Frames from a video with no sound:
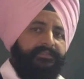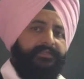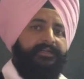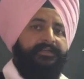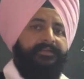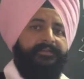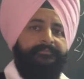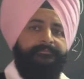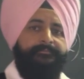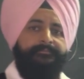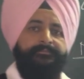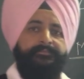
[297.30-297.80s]

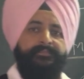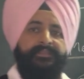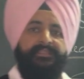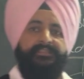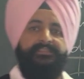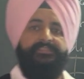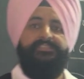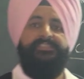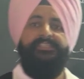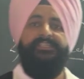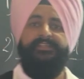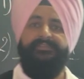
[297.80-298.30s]
the
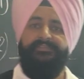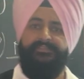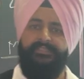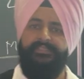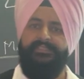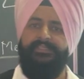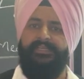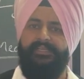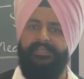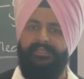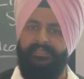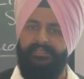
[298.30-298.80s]

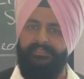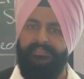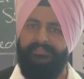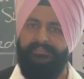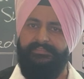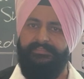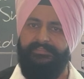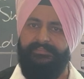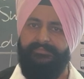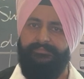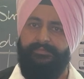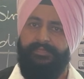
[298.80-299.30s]
safety
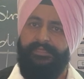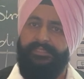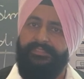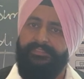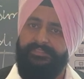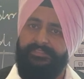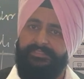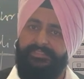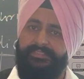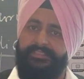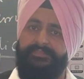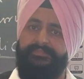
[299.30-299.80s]
analysis. Why
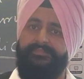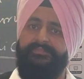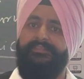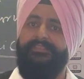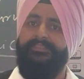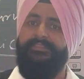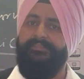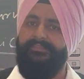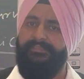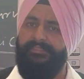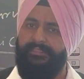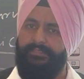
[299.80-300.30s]

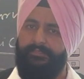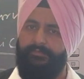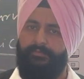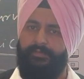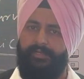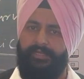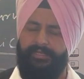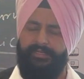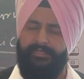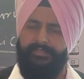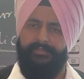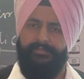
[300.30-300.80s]
safety is
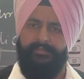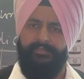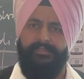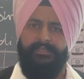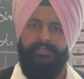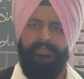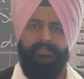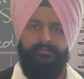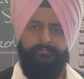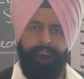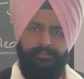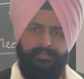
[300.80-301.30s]
required?
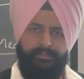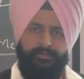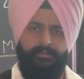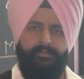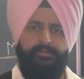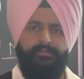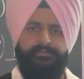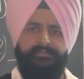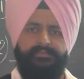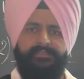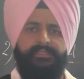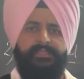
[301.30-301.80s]

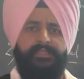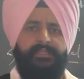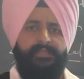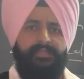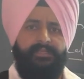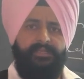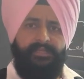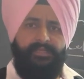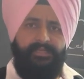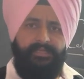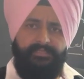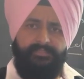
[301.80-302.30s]
Because
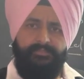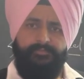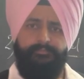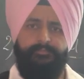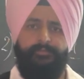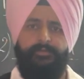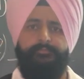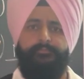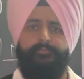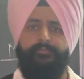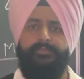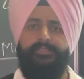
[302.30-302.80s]
large
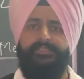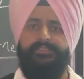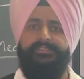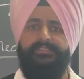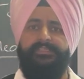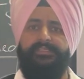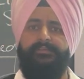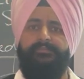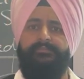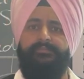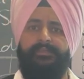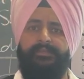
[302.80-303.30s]

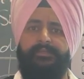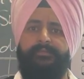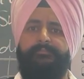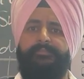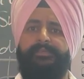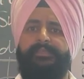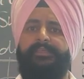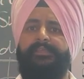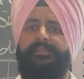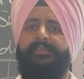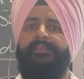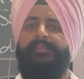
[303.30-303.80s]
population will
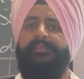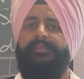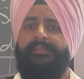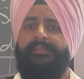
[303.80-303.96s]
be